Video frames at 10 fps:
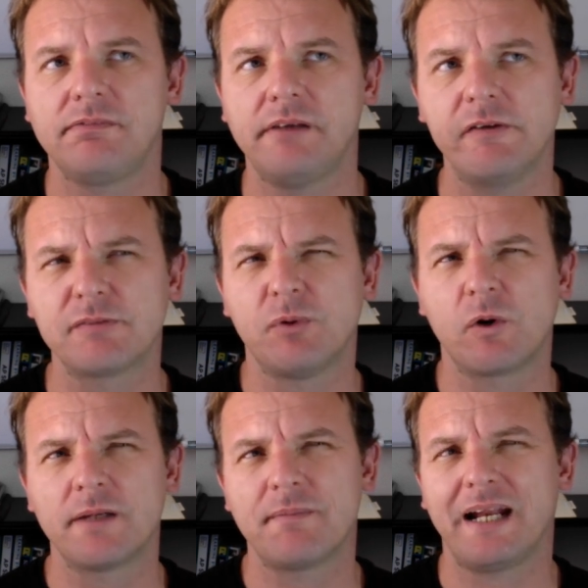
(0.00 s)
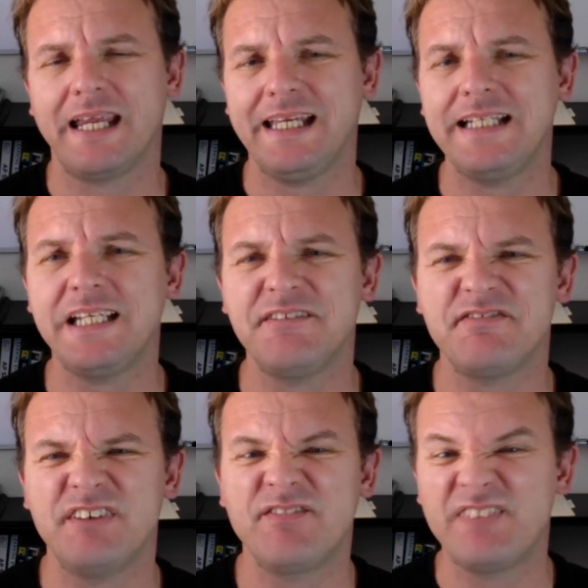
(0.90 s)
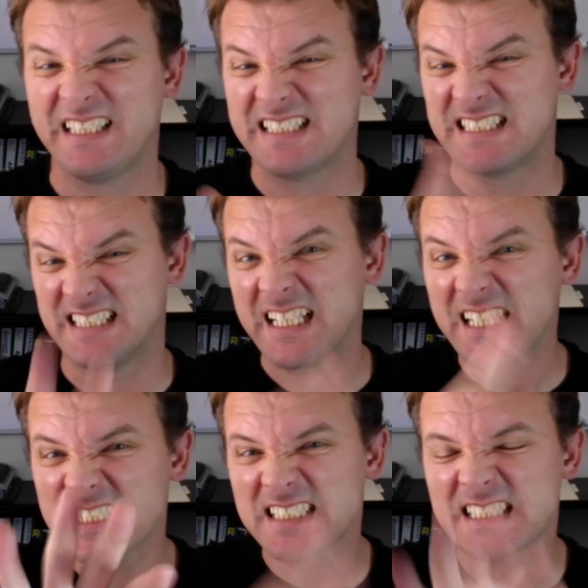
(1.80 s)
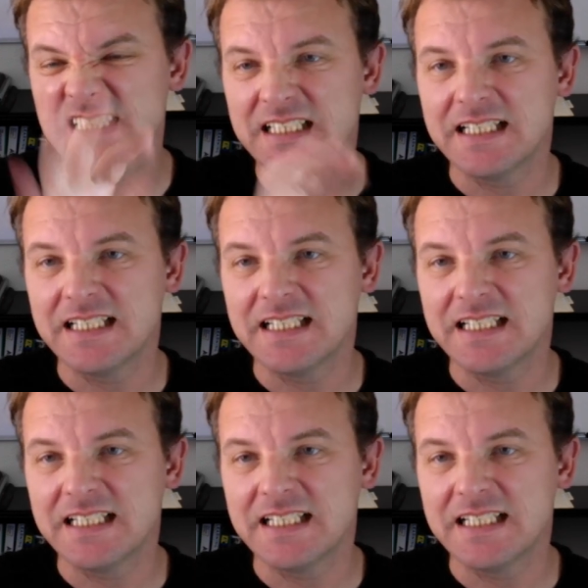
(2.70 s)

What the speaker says: He was born about 1856,